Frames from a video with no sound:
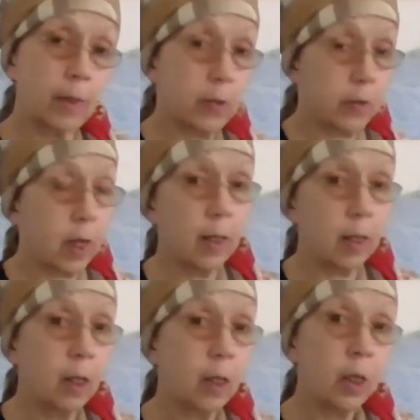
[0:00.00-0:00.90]
Instead,
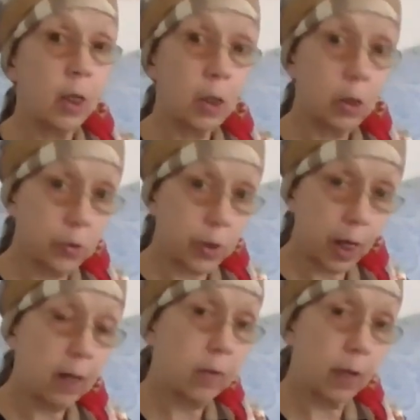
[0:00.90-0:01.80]
you
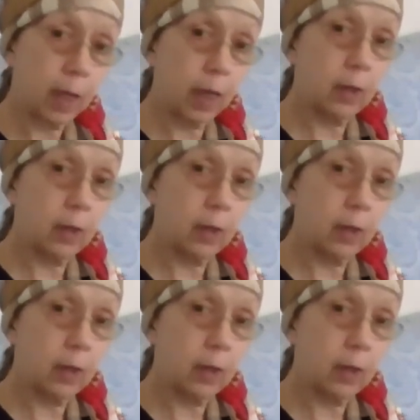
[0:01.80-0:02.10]
take the